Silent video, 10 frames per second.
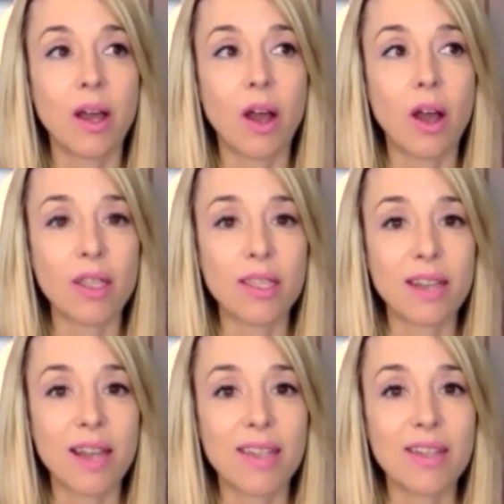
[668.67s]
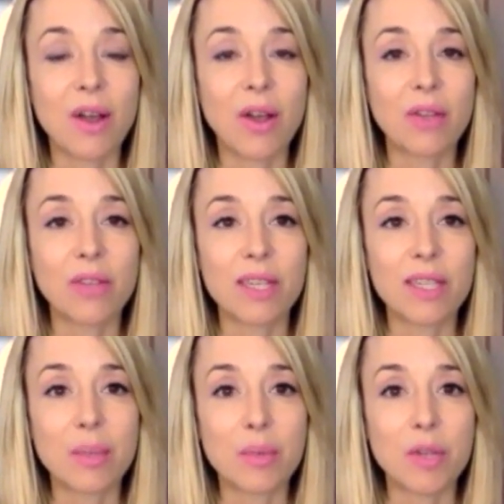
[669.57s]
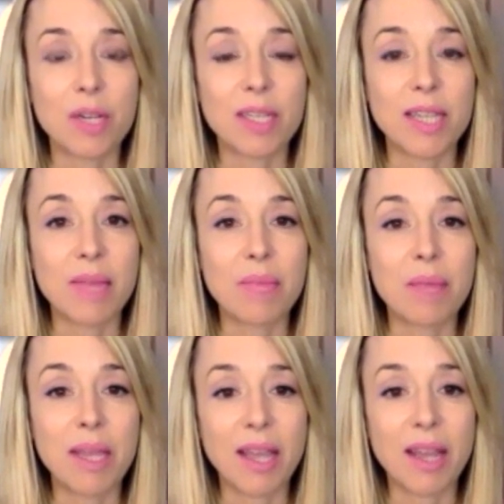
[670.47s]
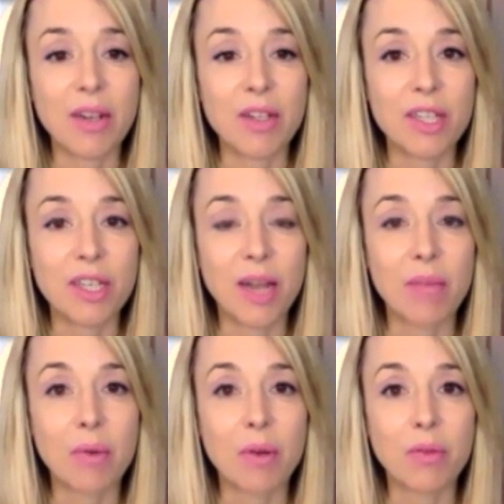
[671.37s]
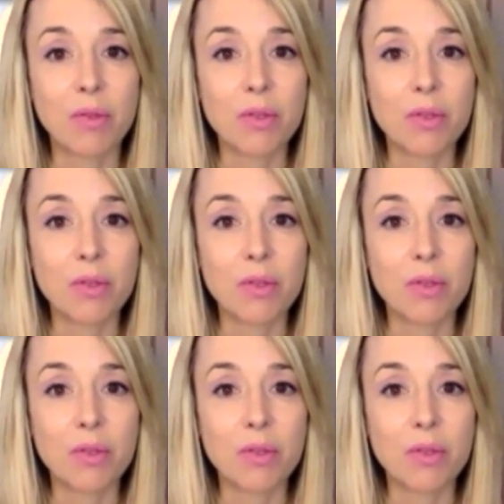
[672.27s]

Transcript: oxidize all of these substrates and make energy and burn fuel.